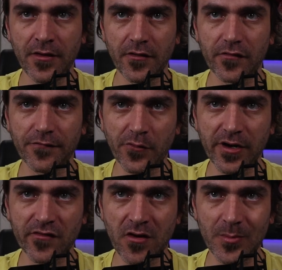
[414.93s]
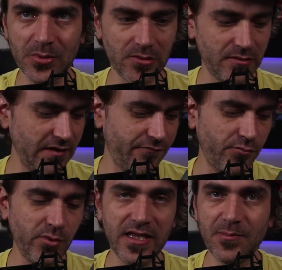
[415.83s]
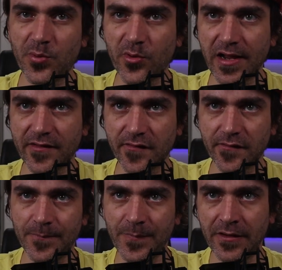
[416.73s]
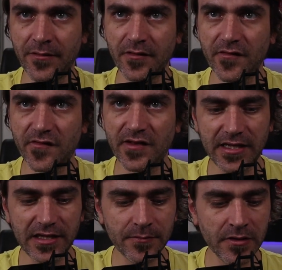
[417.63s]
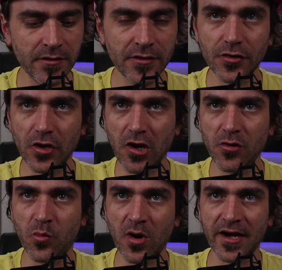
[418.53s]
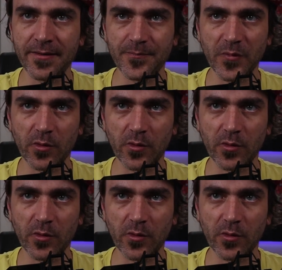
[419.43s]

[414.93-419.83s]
So for example, if we press C01,